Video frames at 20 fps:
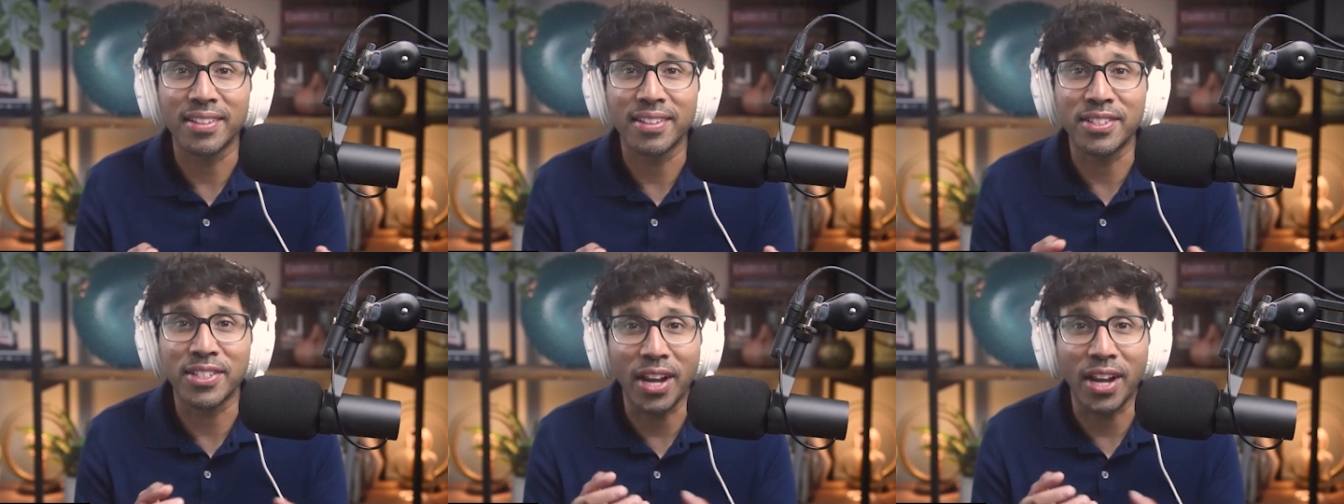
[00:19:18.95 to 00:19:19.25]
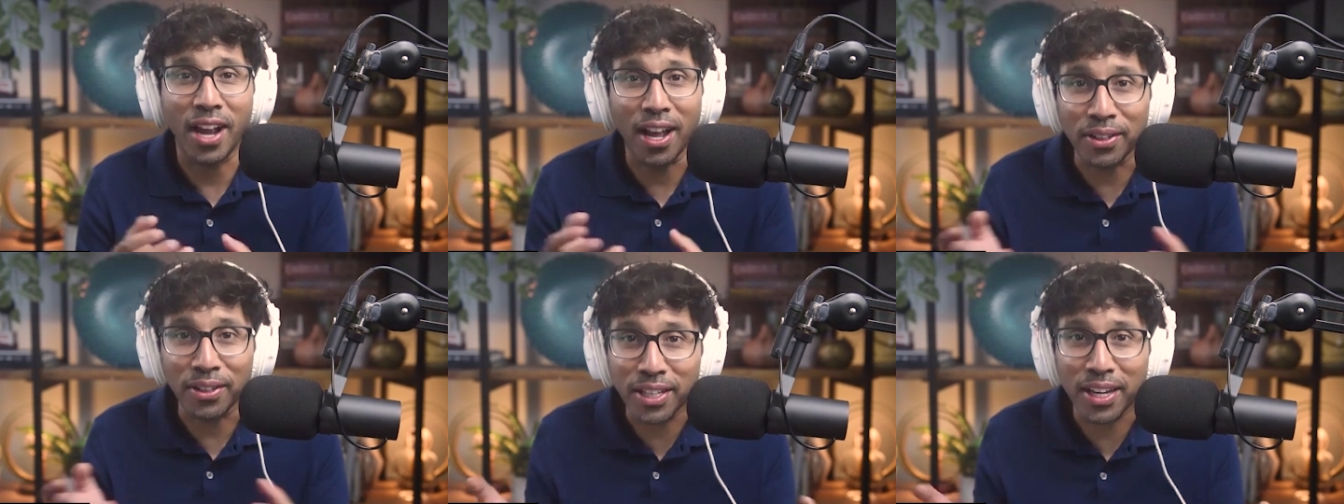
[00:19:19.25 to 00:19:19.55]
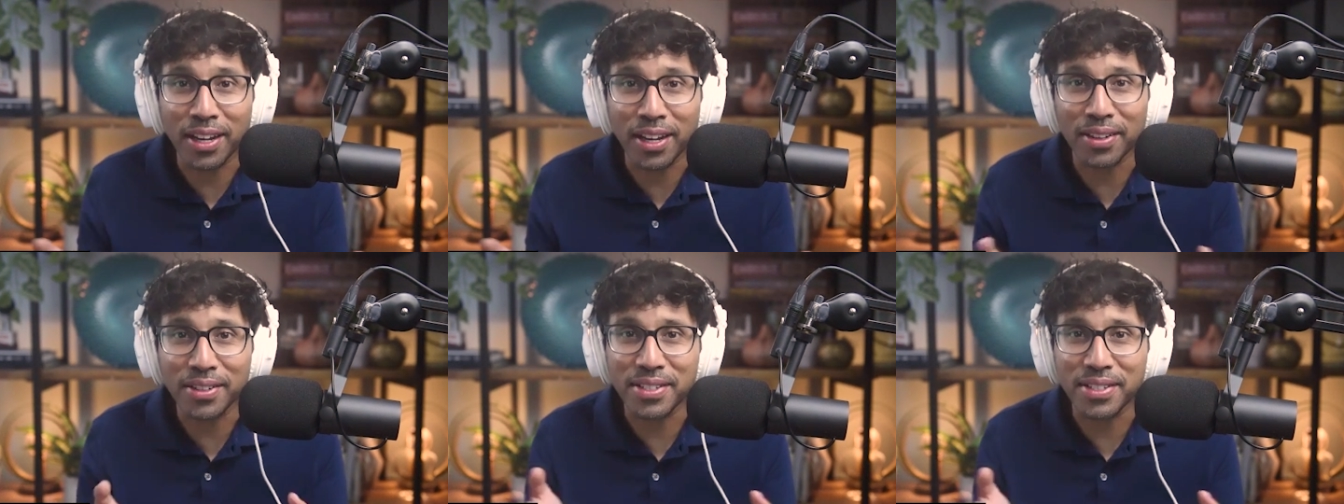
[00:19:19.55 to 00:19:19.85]

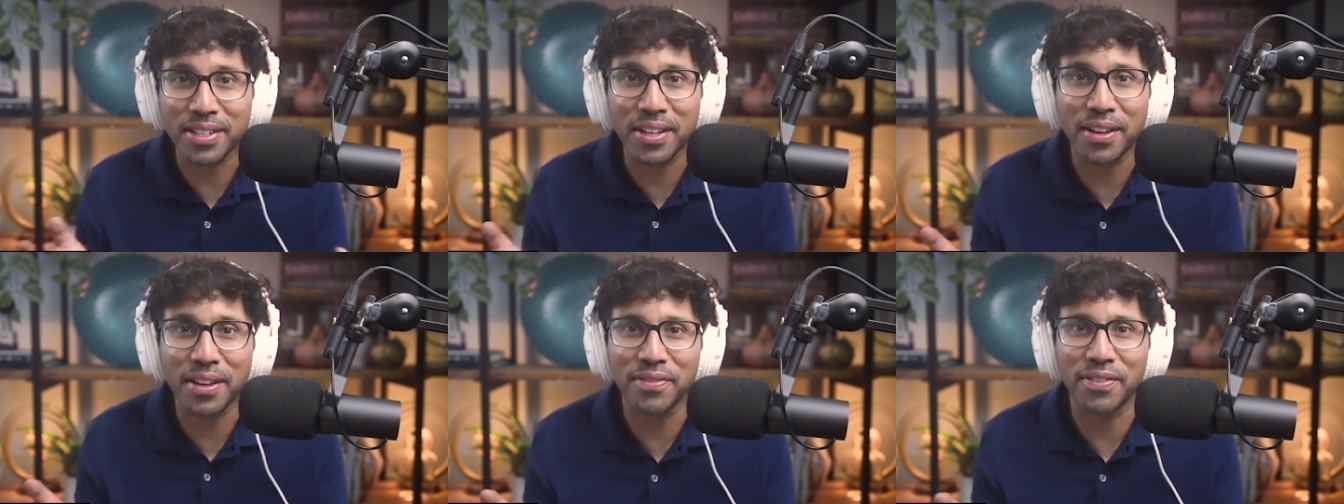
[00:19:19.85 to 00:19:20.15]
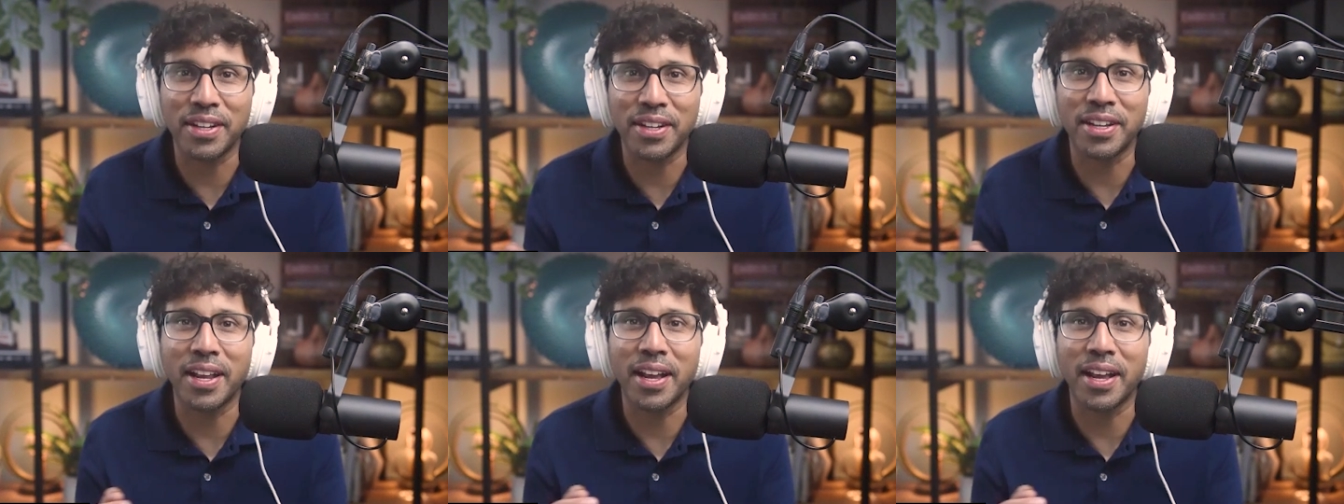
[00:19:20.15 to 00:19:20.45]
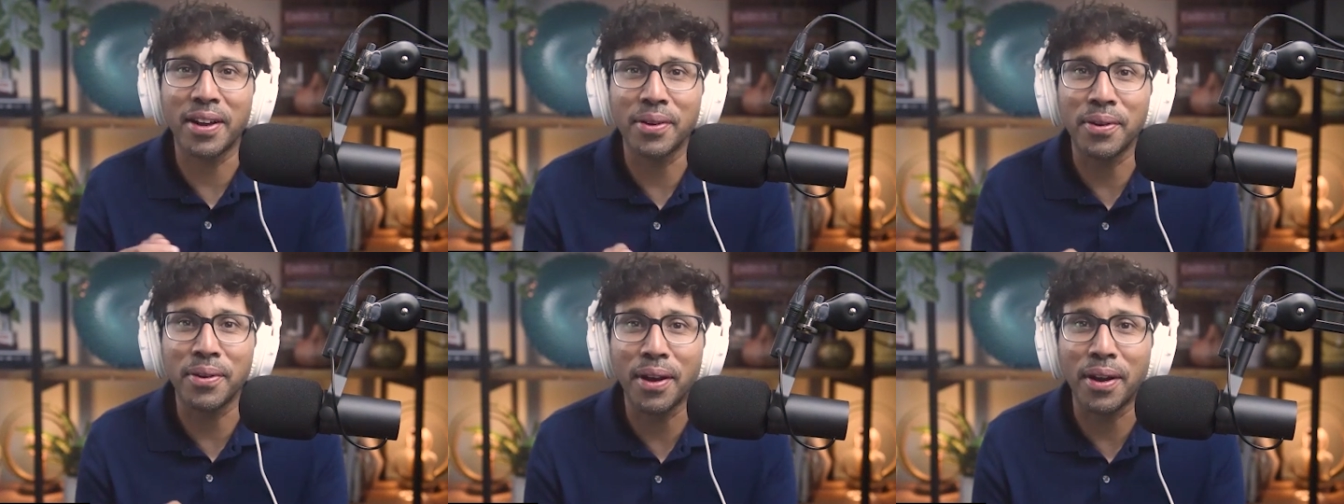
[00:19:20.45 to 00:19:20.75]
childcare stuff, and
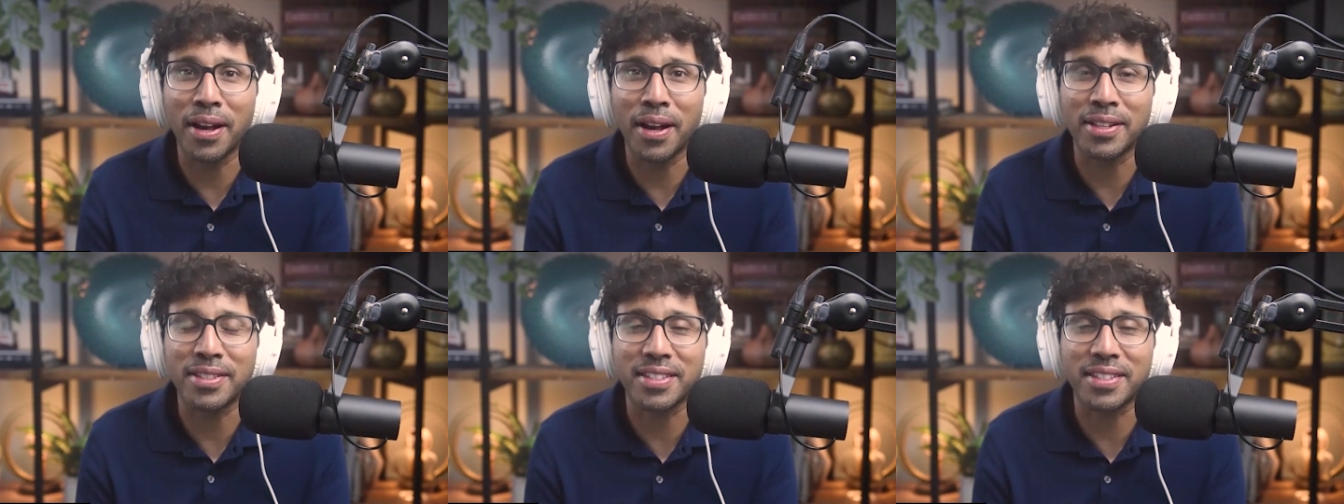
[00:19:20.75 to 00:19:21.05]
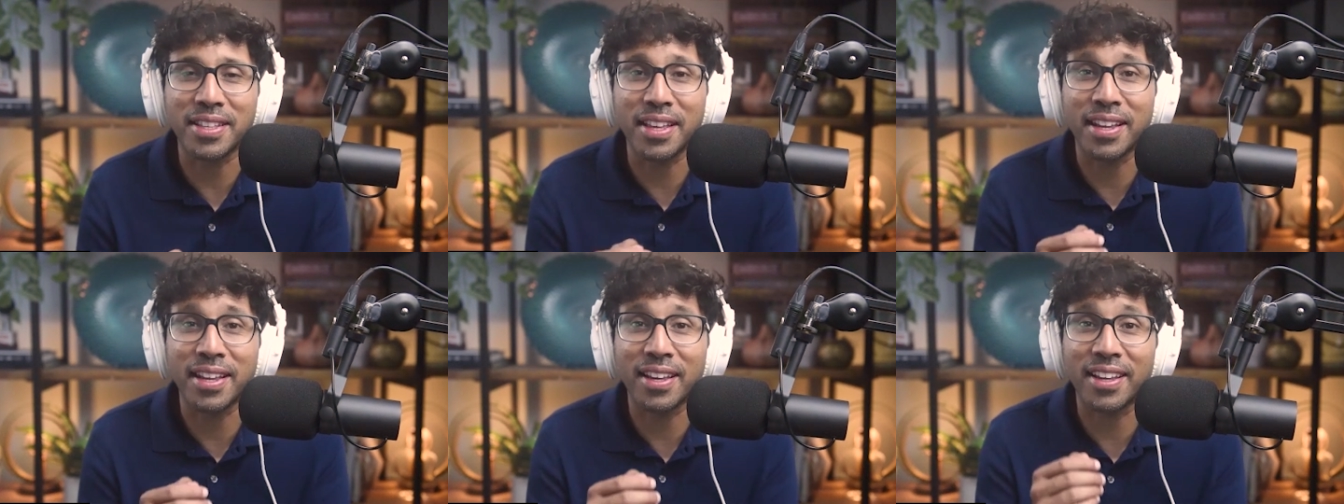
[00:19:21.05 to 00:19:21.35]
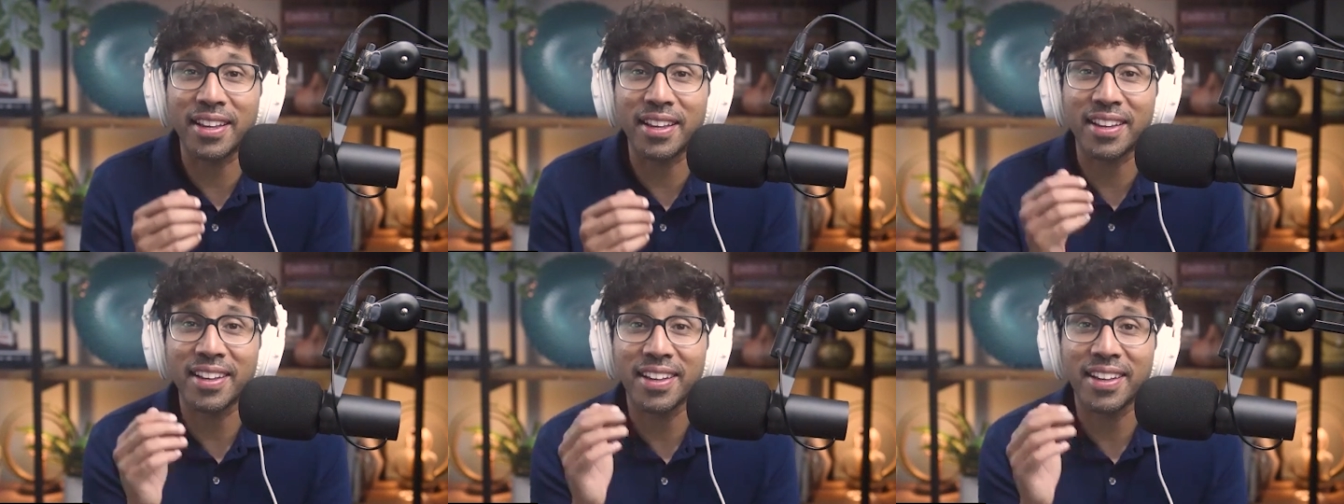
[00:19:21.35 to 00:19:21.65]
now it's
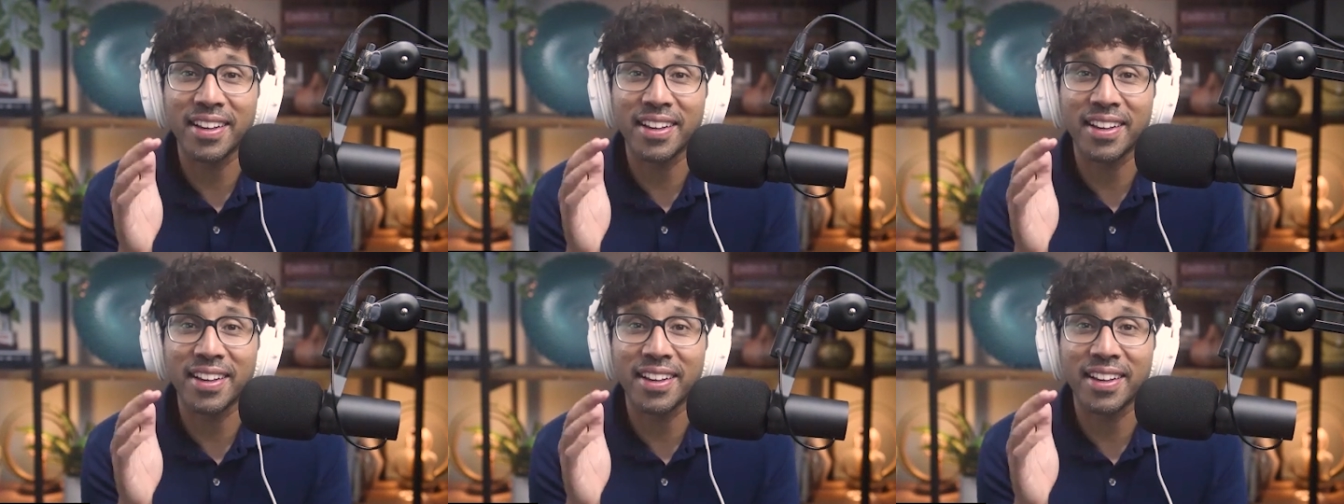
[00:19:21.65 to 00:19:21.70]
like